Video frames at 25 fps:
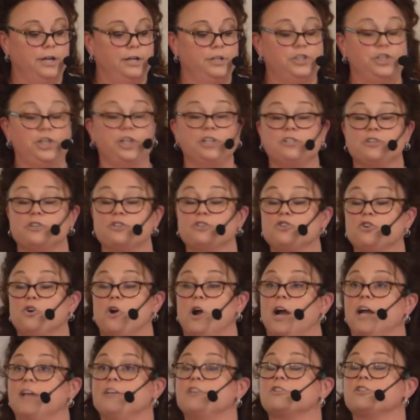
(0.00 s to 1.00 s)
Jesus
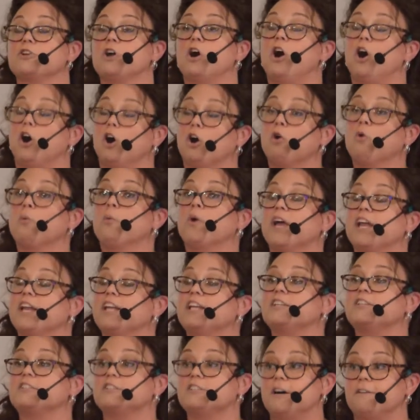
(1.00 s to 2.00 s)
Christ
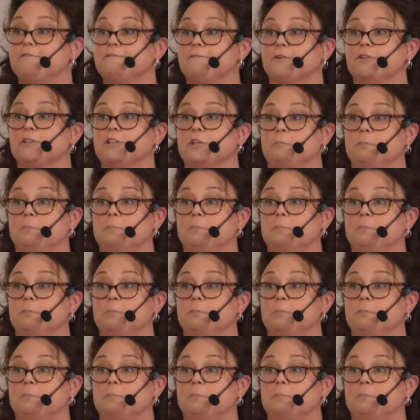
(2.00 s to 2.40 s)
already suffered